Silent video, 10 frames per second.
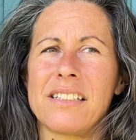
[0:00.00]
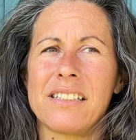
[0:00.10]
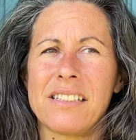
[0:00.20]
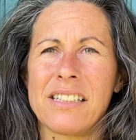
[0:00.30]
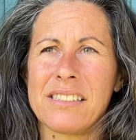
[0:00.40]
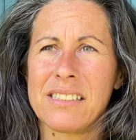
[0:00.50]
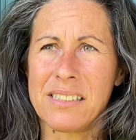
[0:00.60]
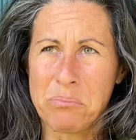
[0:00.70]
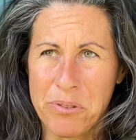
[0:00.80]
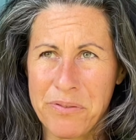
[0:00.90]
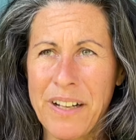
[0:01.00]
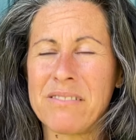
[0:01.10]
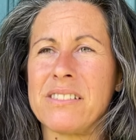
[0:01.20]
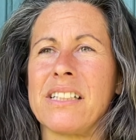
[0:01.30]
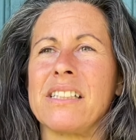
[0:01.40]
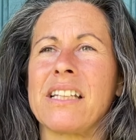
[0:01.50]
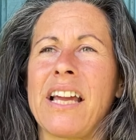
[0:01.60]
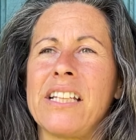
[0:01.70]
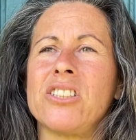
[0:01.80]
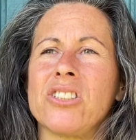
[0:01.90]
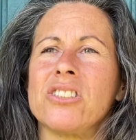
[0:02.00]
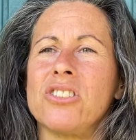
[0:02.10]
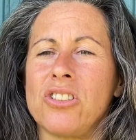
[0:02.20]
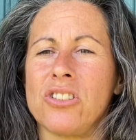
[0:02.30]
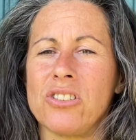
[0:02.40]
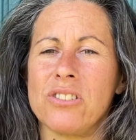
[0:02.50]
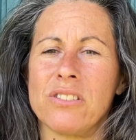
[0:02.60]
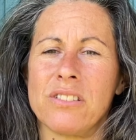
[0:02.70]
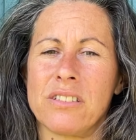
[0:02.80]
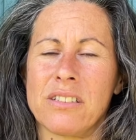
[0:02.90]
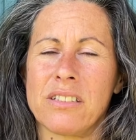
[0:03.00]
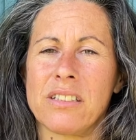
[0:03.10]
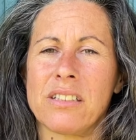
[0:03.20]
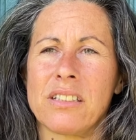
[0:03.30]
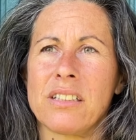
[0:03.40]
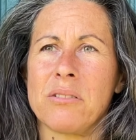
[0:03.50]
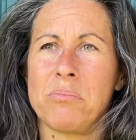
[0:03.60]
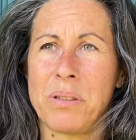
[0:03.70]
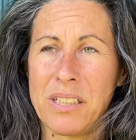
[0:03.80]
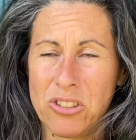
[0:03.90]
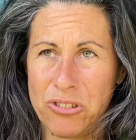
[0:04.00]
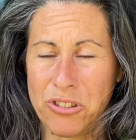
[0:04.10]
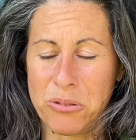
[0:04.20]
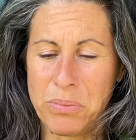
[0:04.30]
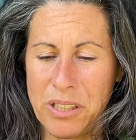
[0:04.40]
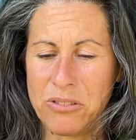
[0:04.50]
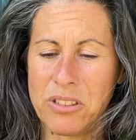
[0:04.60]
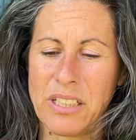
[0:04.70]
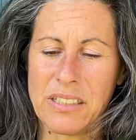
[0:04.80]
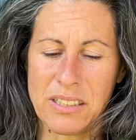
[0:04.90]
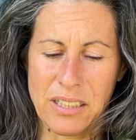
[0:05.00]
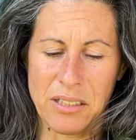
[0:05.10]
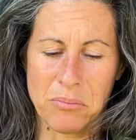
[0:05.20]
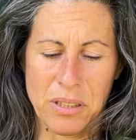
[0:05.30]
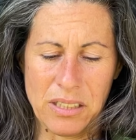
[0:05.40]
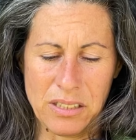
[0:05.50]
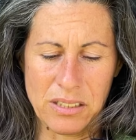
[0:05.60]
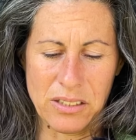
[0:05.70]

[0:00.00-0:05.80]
there's this profound dedication to being true, being authentic, being